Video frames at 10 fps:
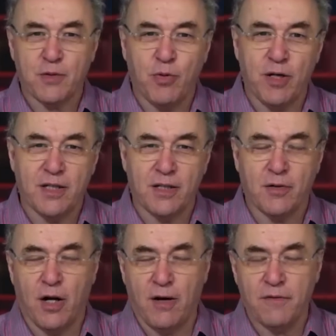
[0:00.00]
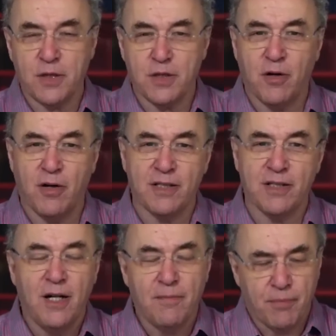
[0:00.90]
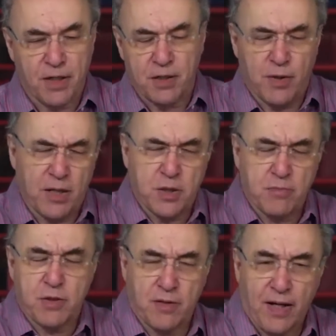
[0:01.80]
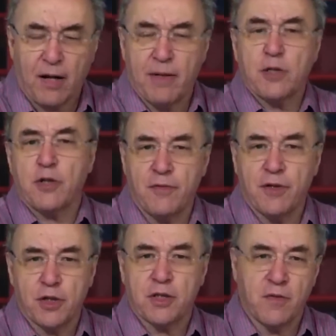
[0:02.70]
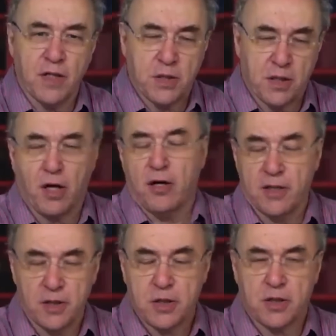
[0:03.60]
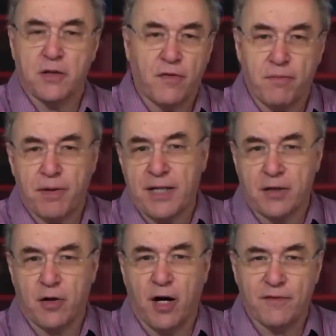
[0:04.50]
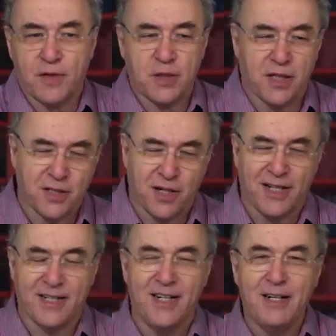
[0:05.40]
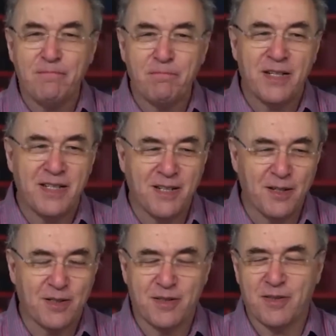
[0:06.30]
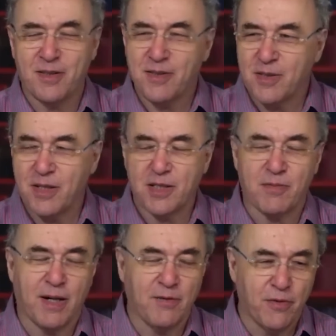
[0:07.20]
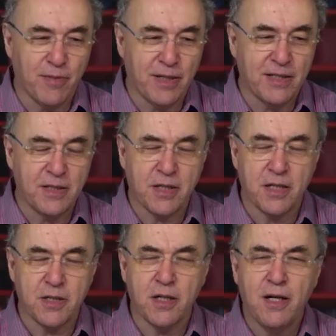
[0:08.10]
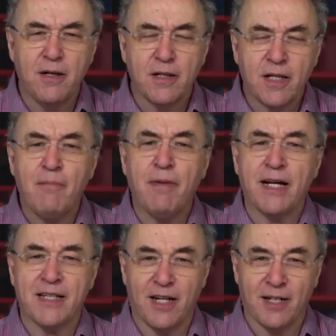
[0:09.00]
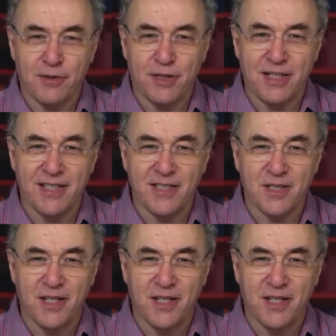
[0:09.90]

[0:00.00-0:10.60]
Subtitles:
work in graphs and so on, because there's some sort of elementary versions of this that are understood for planar graphs and such like. He thinks about it for a minute, and he says, come back in 100 years.